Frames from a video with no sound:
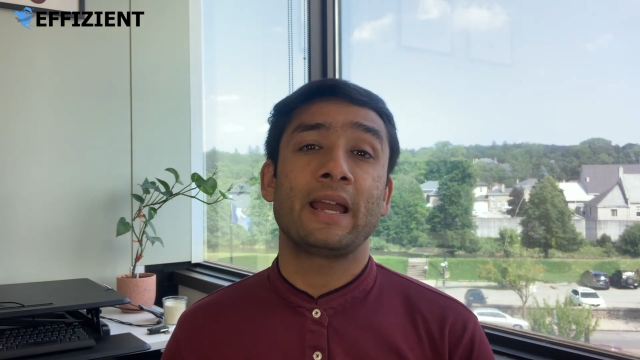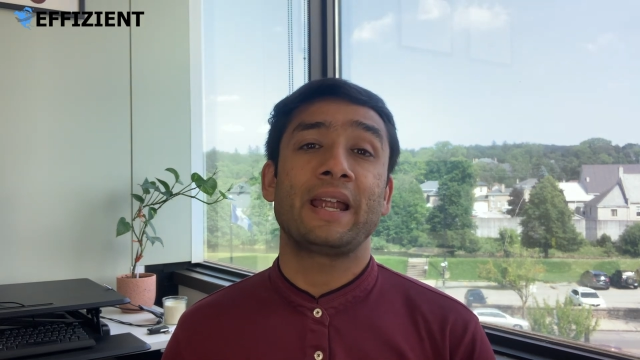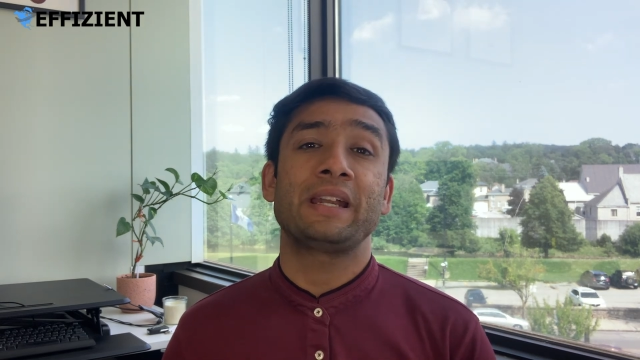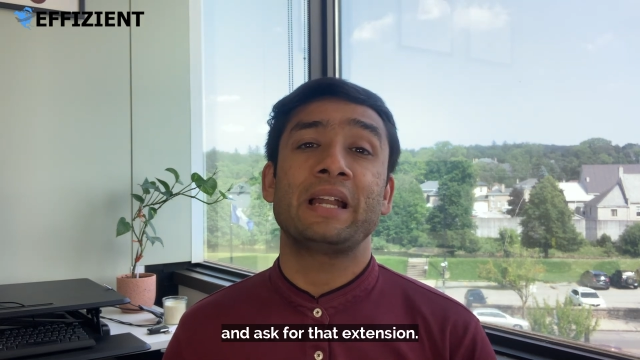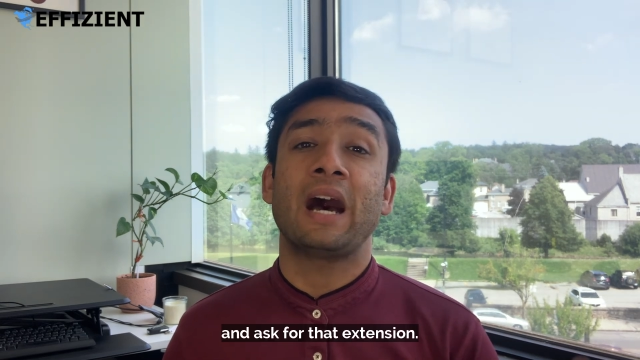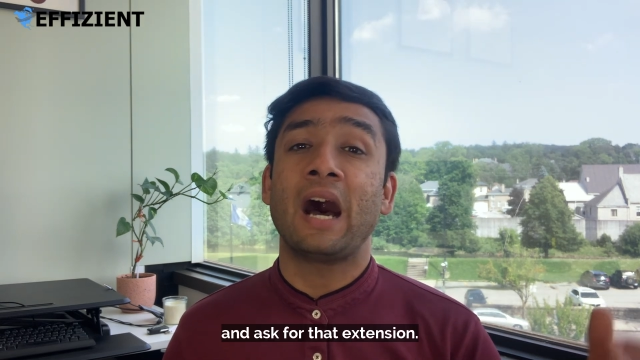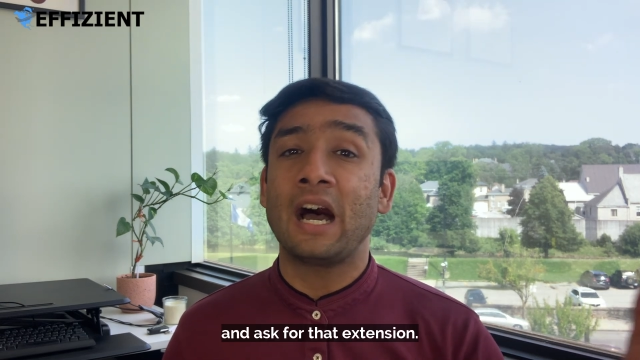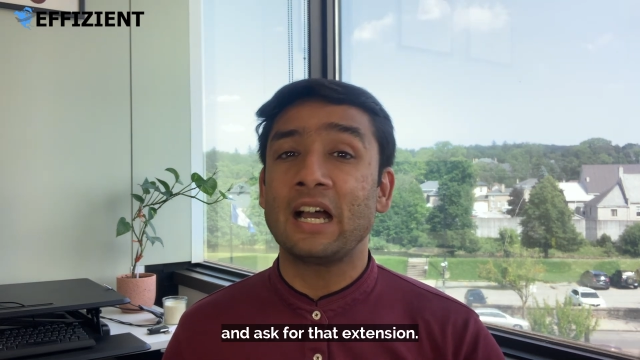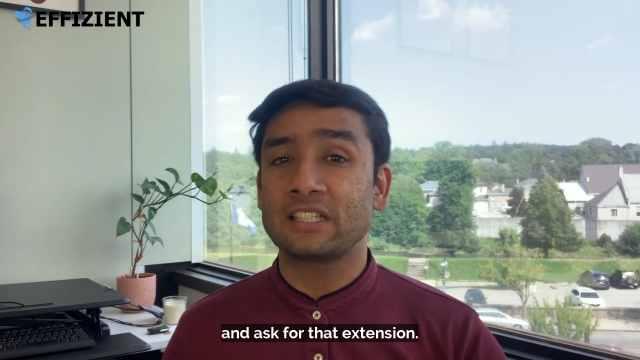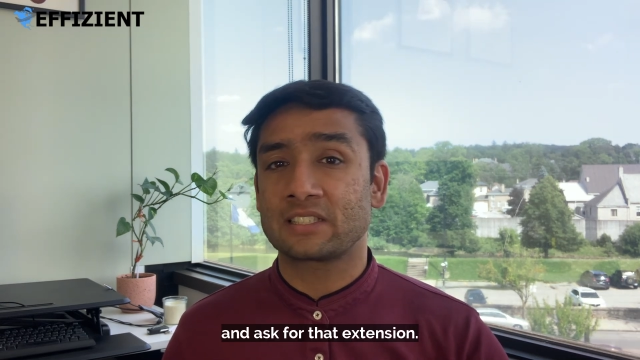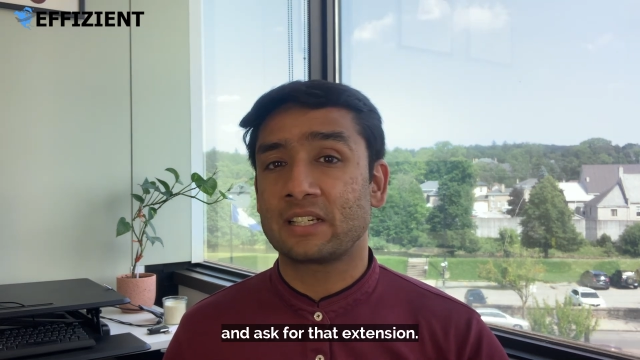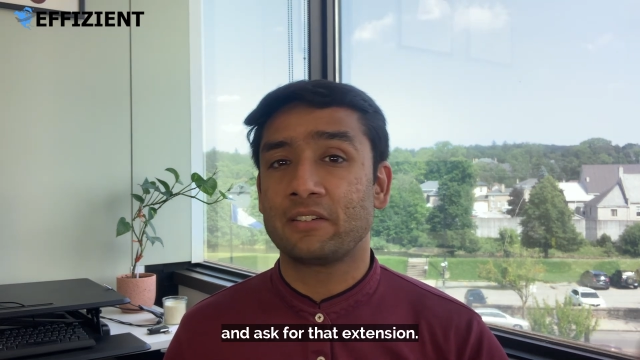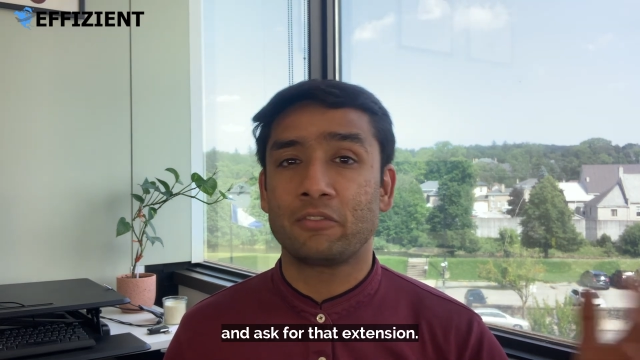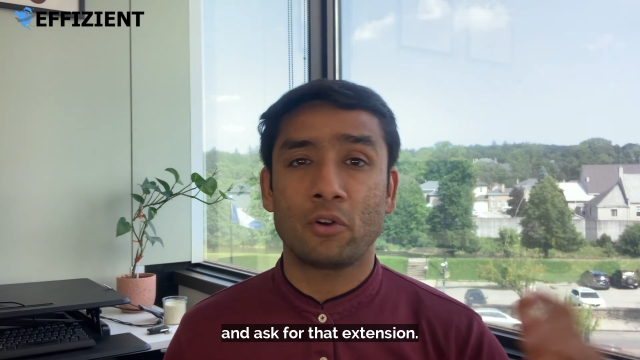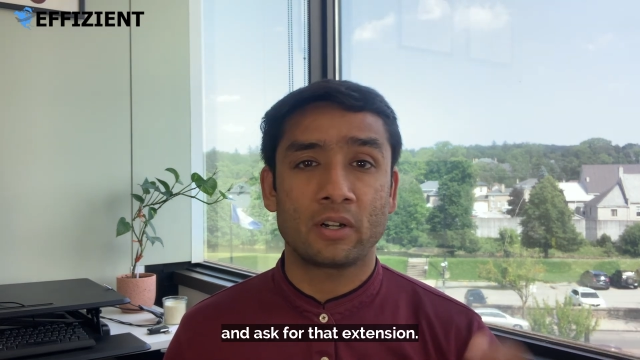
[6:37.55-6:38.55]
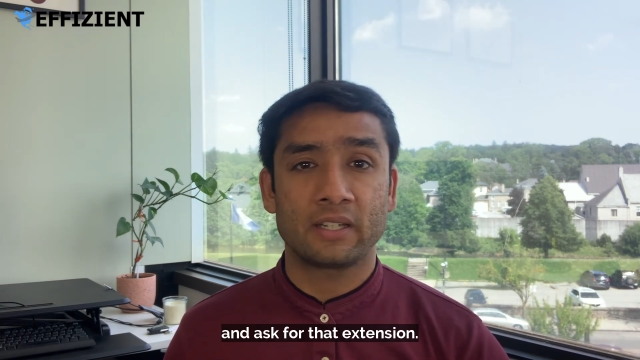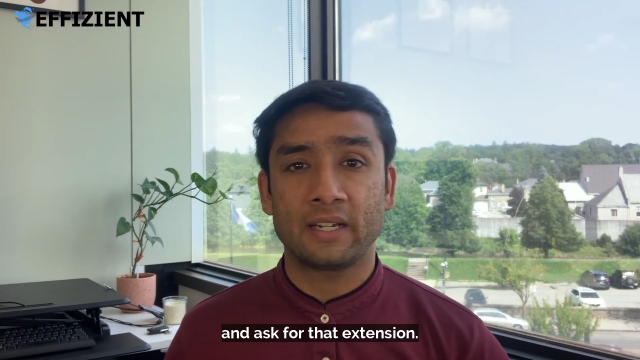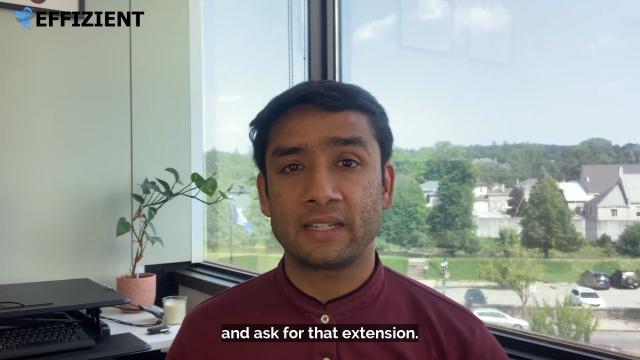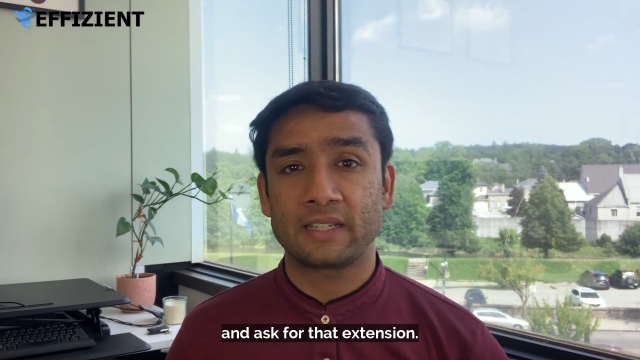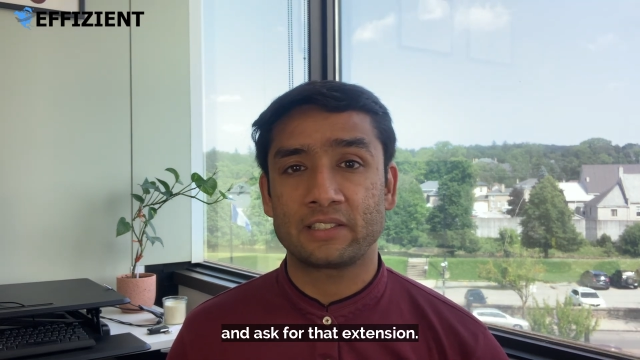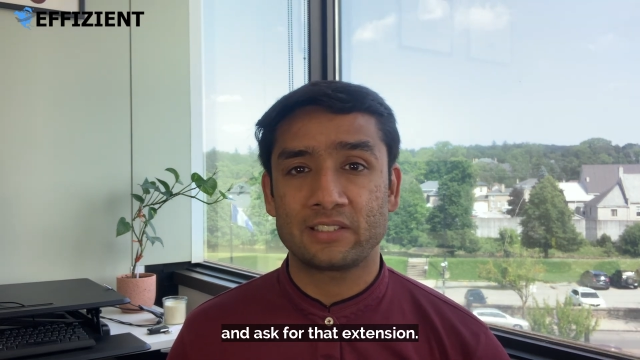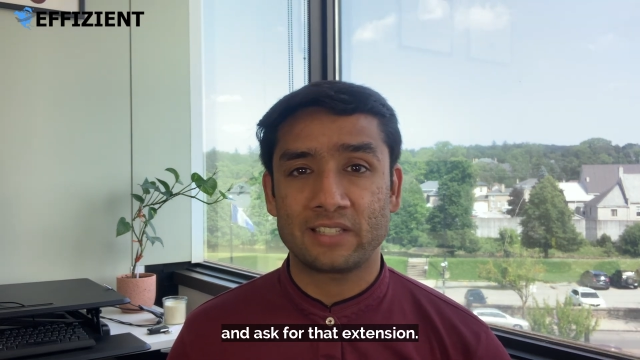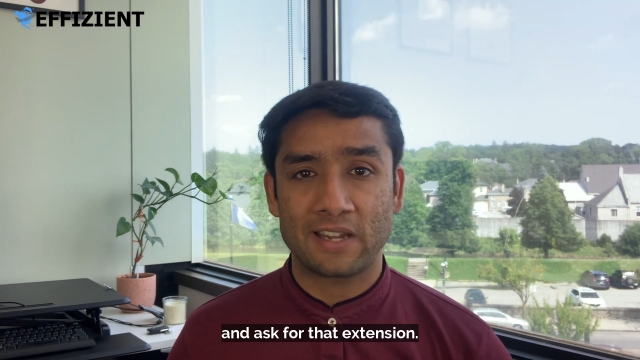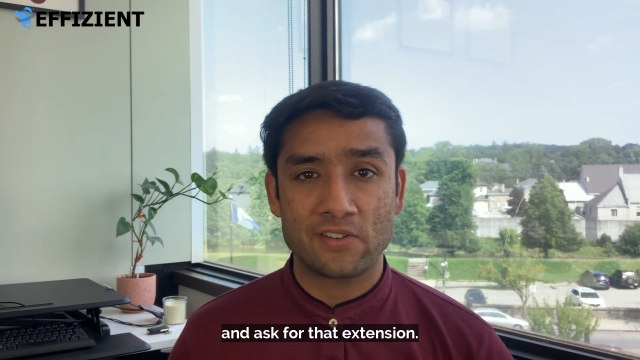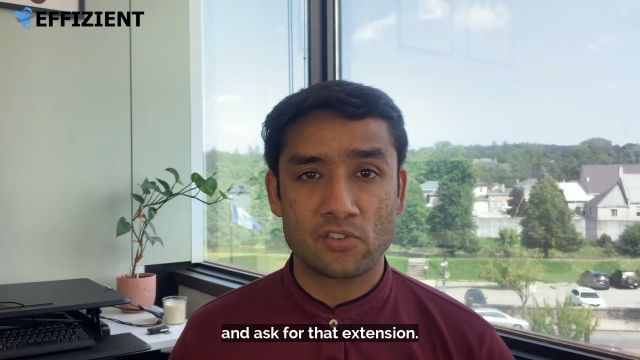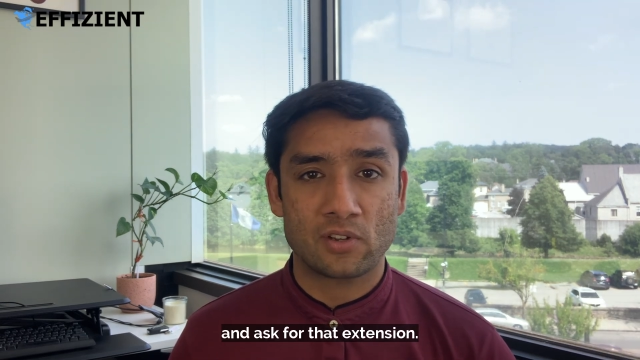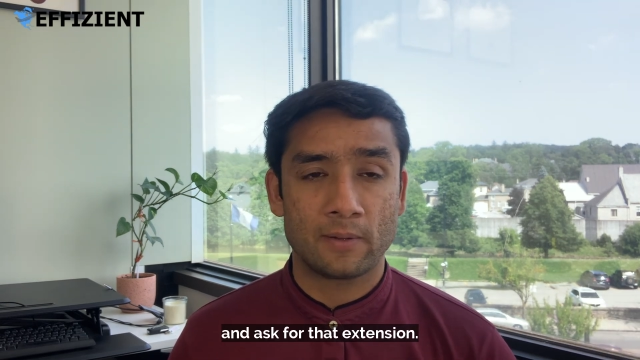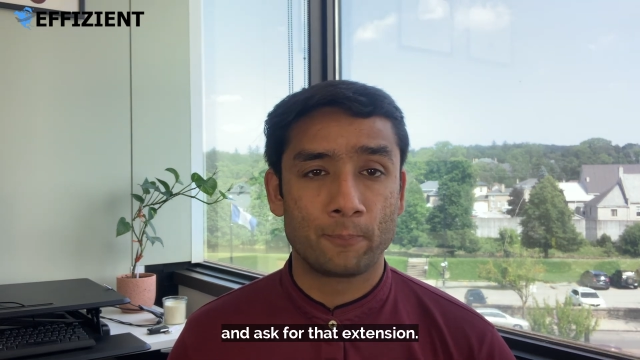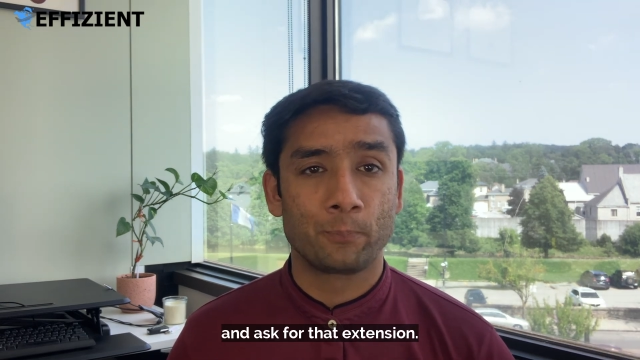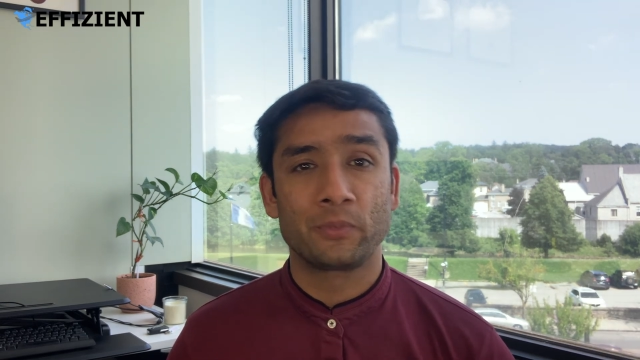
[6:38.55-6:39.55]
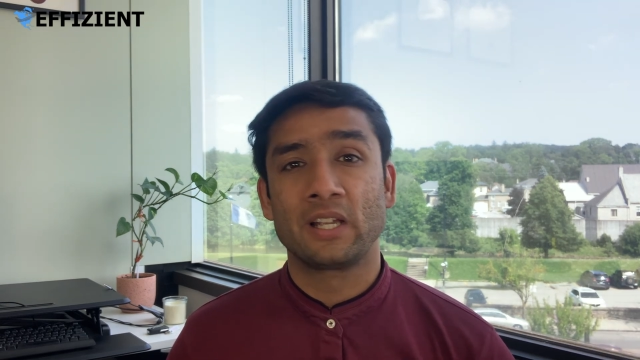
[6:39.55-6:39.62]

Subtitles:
and ask for that extension.